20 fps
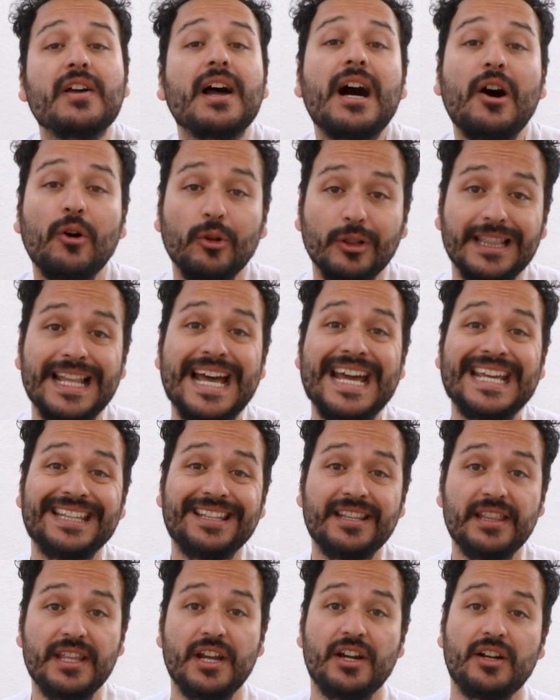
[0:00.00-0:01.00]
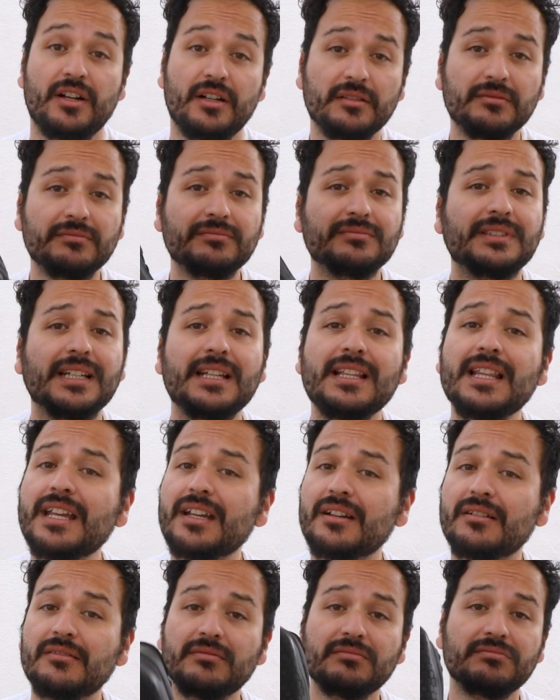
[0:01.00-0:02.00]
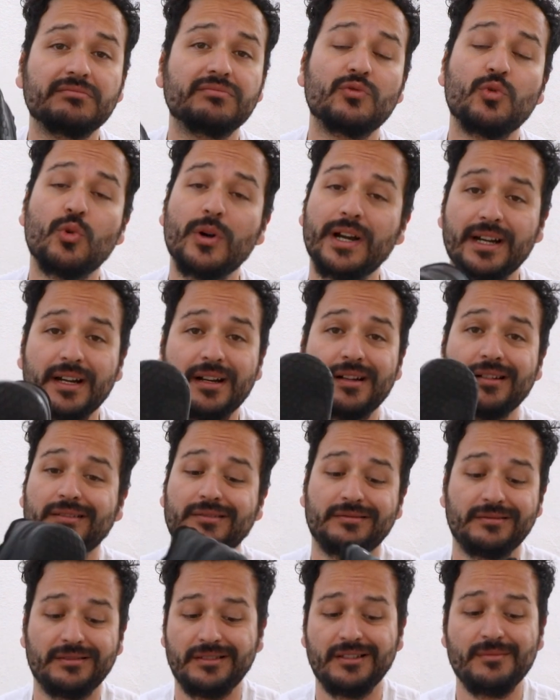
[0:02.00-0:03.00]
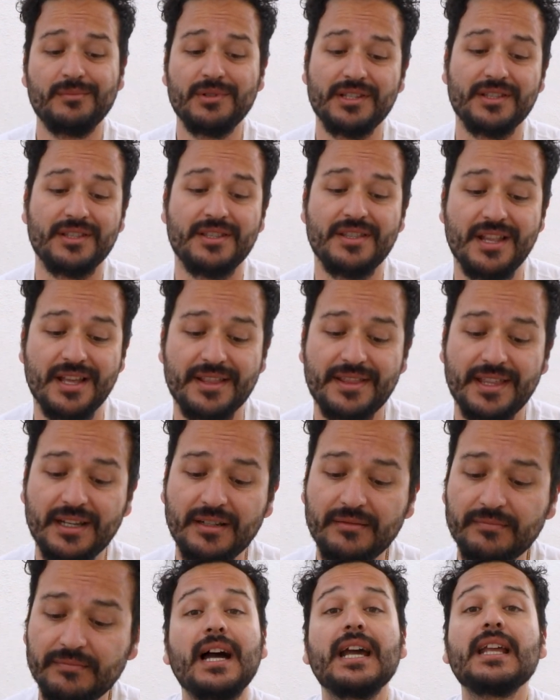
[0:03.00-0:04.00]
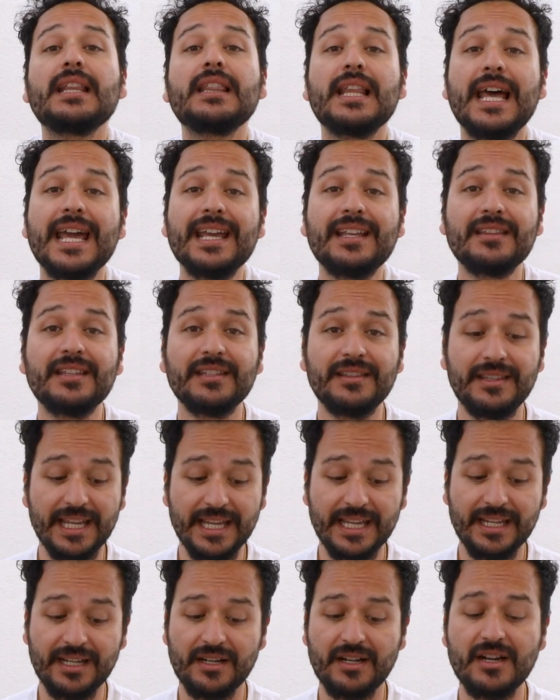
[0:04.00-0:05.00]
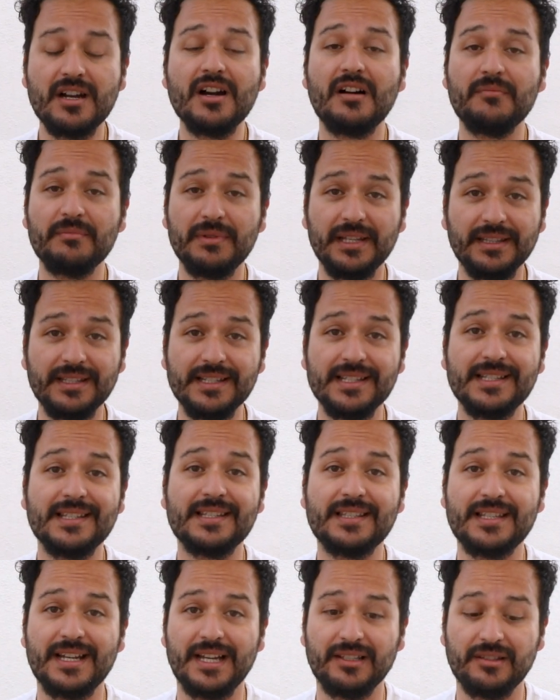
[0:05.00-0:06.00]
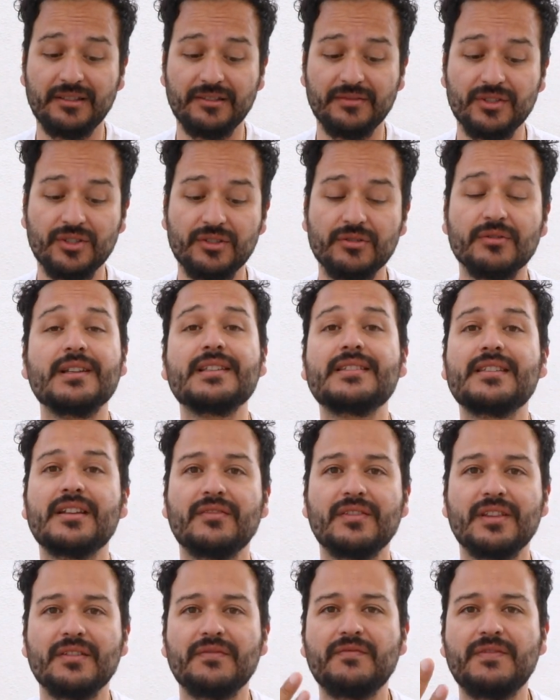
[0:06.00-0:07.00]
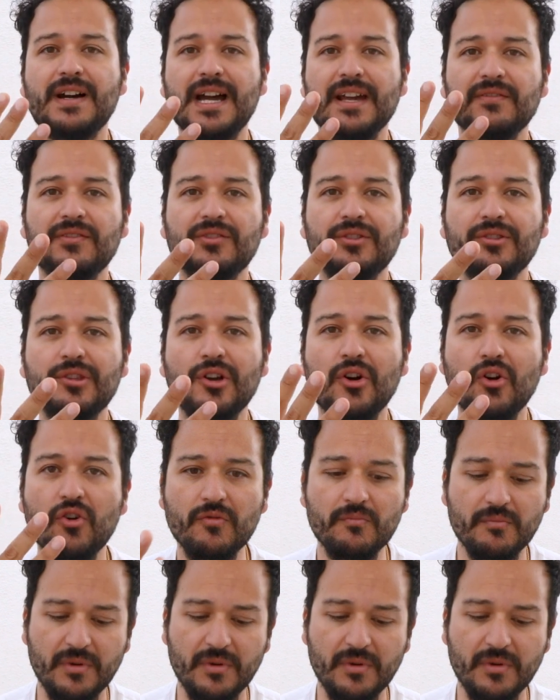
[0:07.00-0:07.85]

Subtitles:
how light they are. They like wear almost nothing. I like that they come in this style of shoe instead of the 5-toe